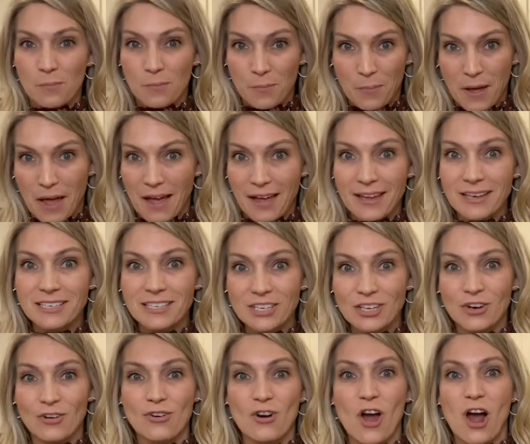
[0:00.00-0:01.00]
but
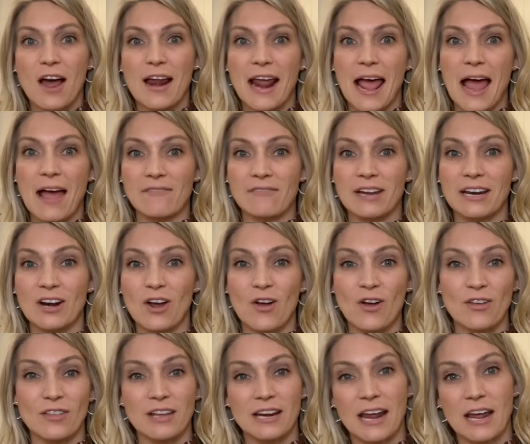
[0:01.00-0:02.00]
you're not having
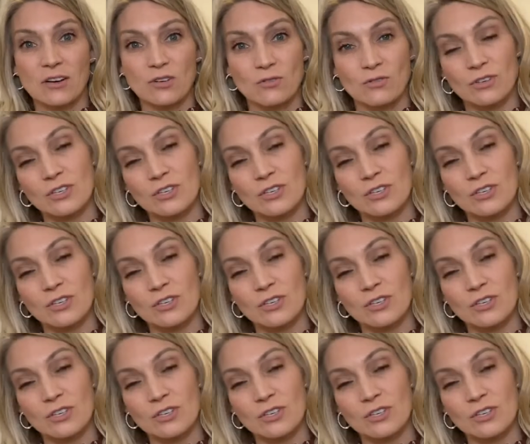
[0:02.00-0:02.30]
all the natural